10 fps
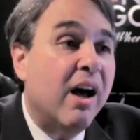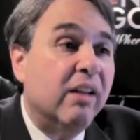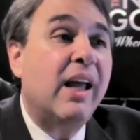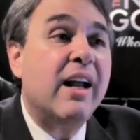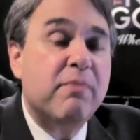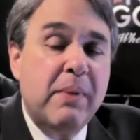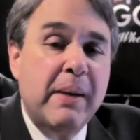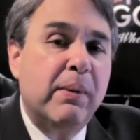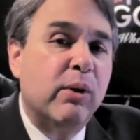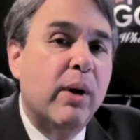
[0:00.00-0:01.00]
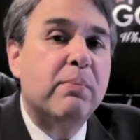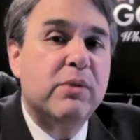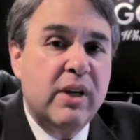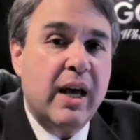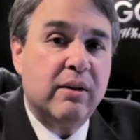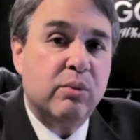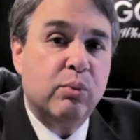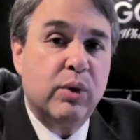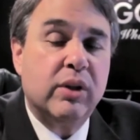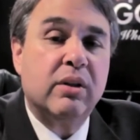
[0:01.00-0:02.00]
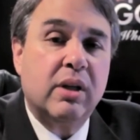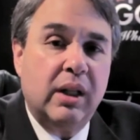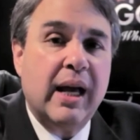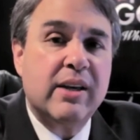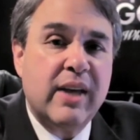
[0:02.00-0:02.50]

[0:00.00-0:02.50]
A lot of people are upset with class